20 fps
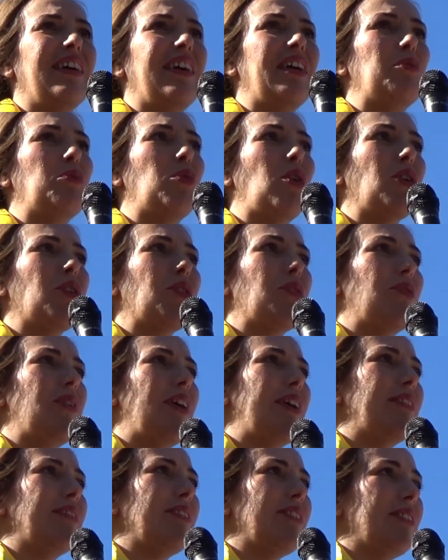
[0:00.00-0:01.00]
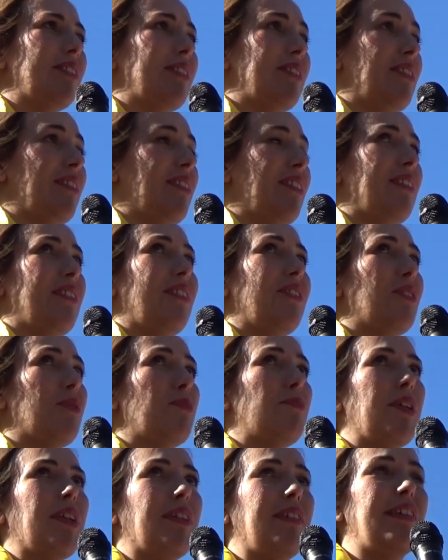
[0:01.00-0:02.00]
and walk around these
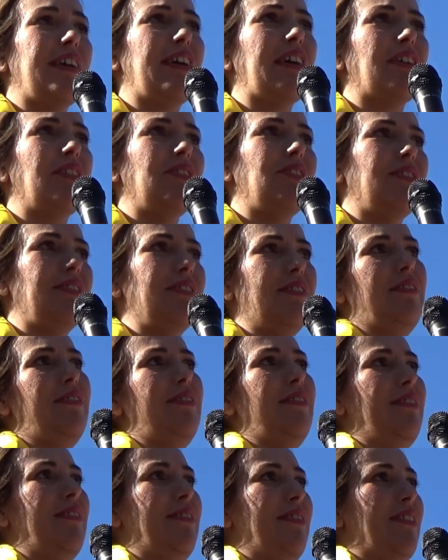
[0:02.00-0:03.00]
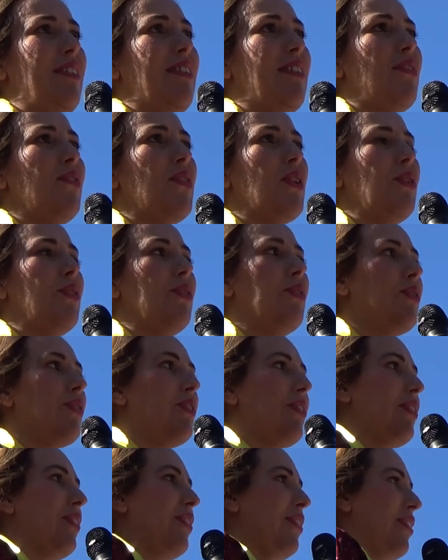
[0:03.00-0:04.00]
spectacular
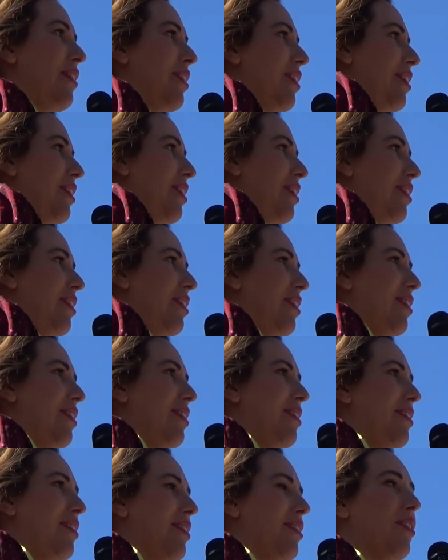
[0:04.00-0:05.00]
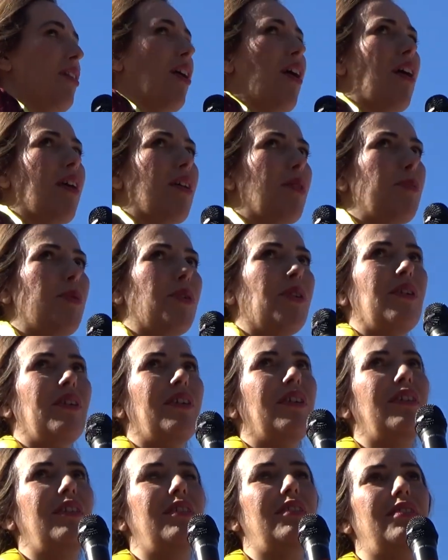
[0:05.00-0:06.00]
views, the
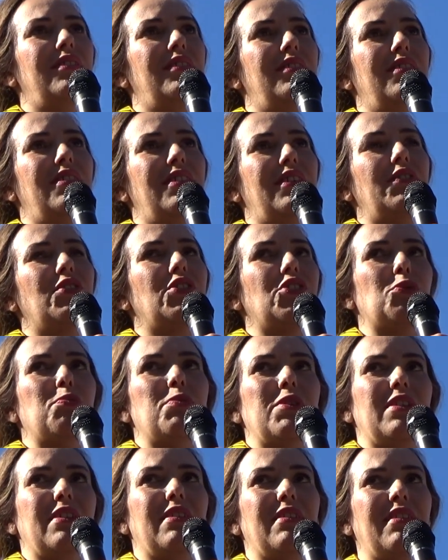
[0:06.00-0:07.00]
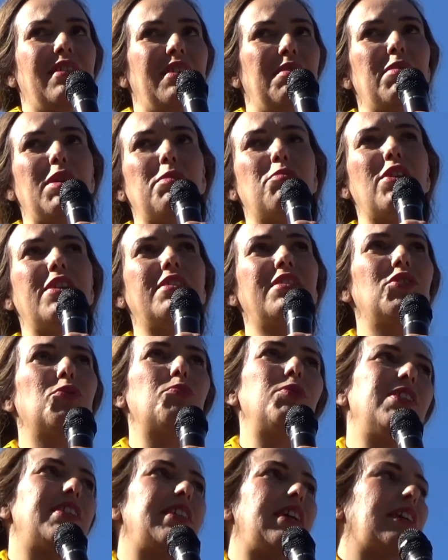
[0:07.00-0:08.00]
harbor. I've just been, my breath has
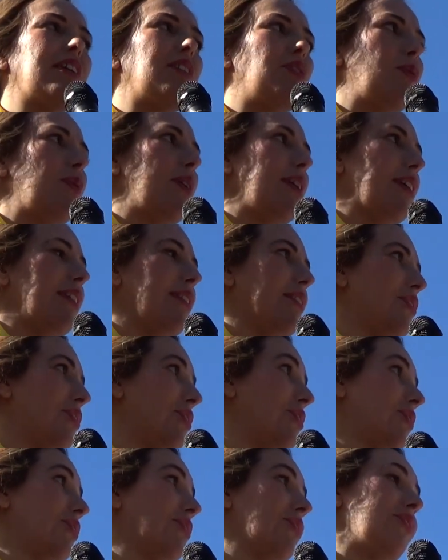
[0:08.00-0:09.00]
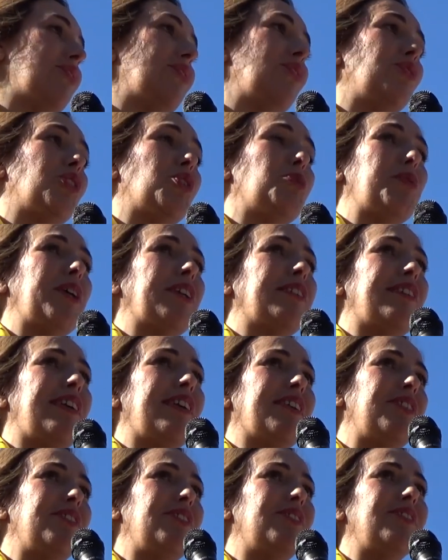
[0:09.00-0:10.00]
been taken away. It's just so
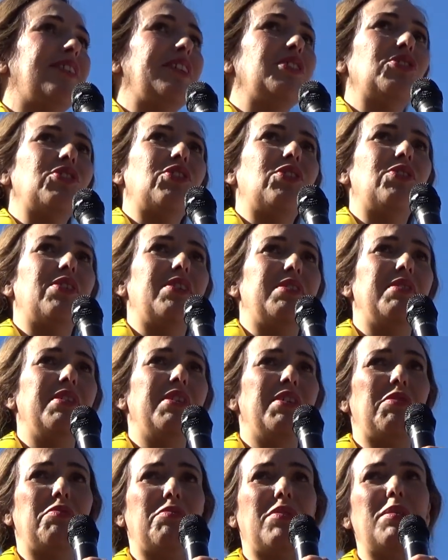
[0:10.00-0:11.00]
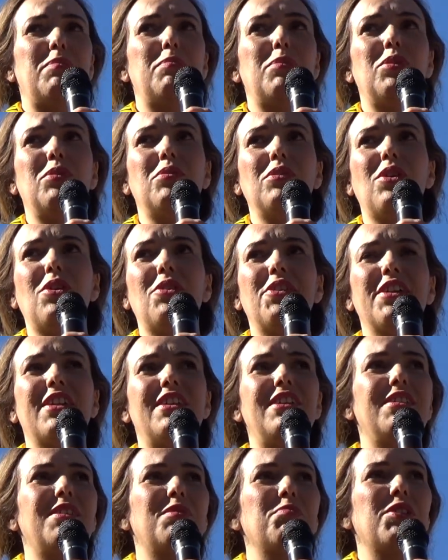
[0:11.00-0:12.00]
spectacular. I saw a rainbow
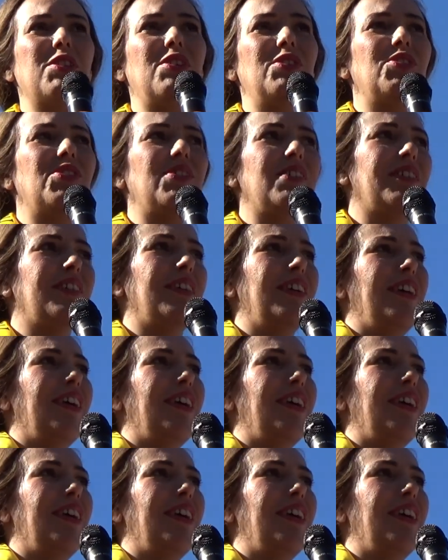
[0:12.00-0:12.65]
lorikeet up close